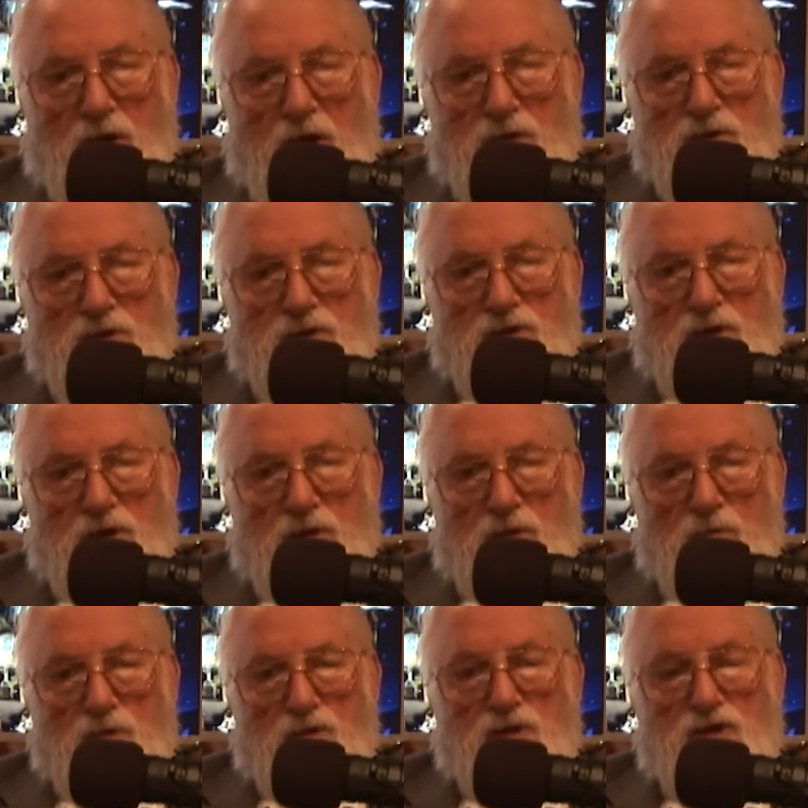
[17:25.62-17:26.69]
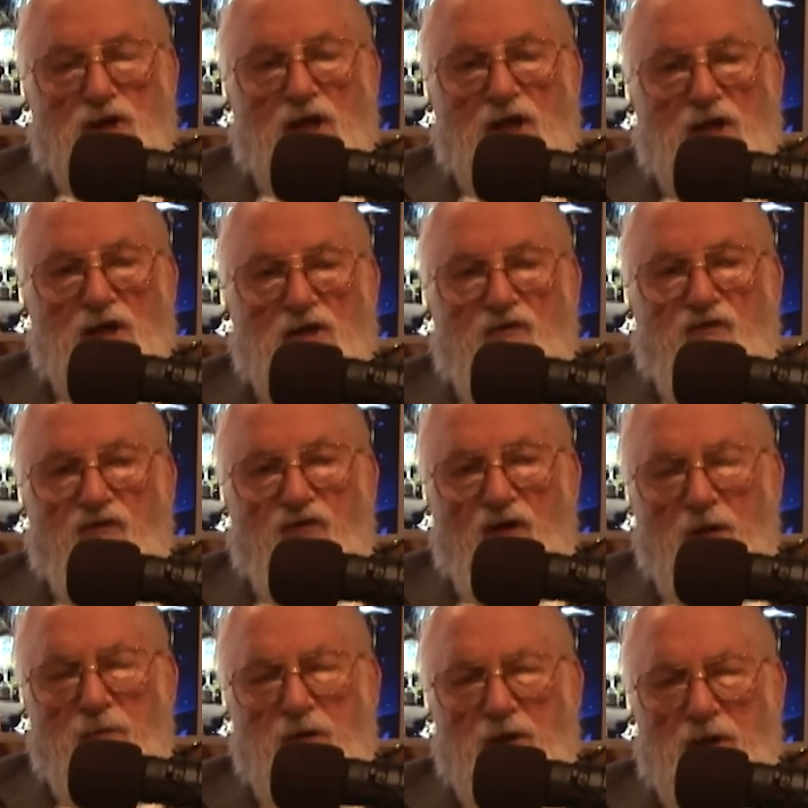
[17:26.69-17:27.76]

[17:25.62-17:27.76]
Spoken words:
Cancer Center were taken from